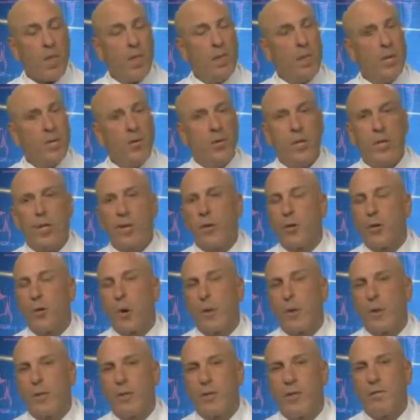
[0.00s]
Then you can either
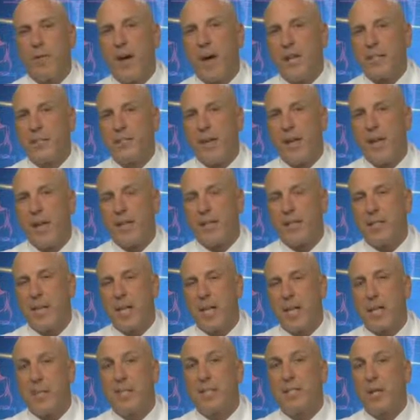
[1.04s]
go with the
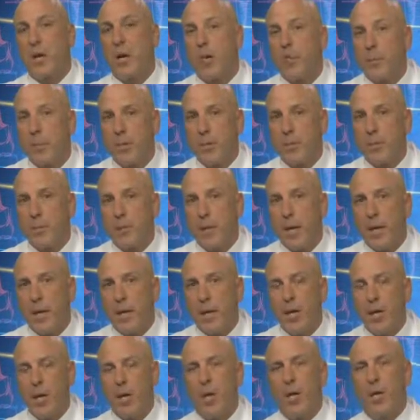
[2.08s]
phosphate-containing Ceramer cement,
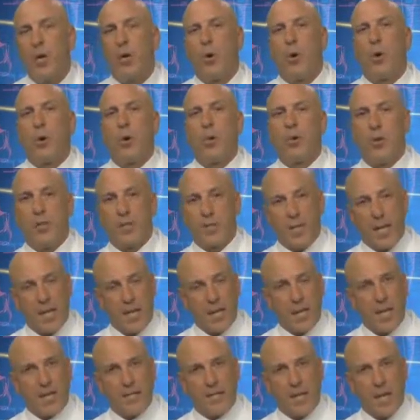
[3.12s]
or you can
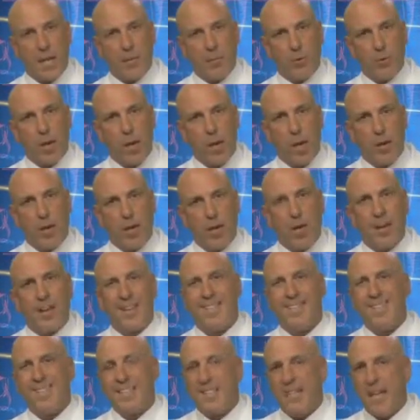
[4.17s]
take that same crown and
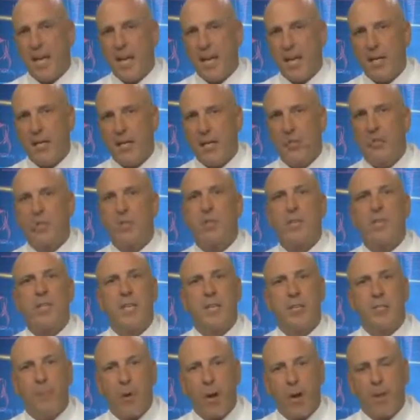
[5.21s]
instead use the
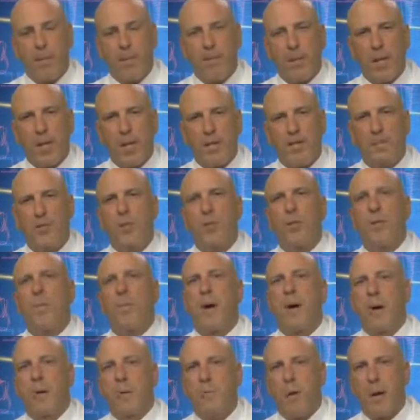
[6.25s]
Z Prime Plus or the
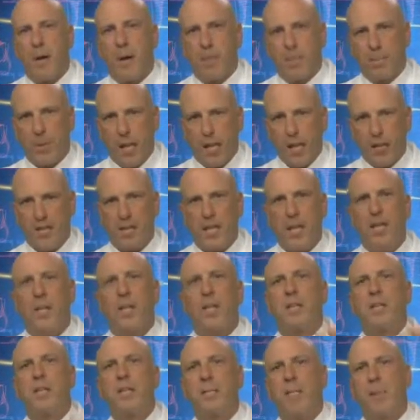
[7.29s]
Monobond Plus and
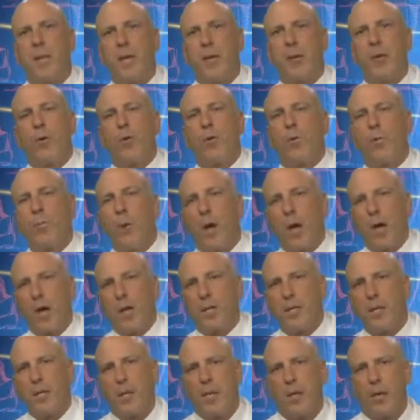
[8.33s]
then cement or
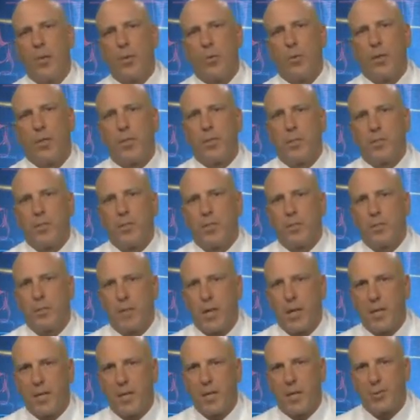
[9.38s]
bond with your
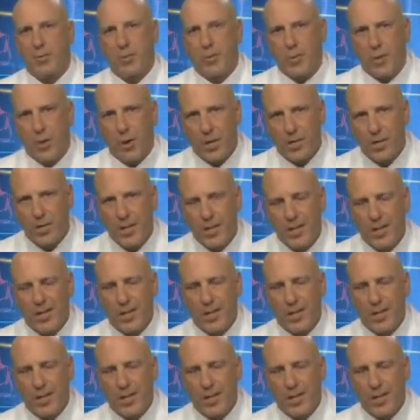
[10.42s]
cement of choice.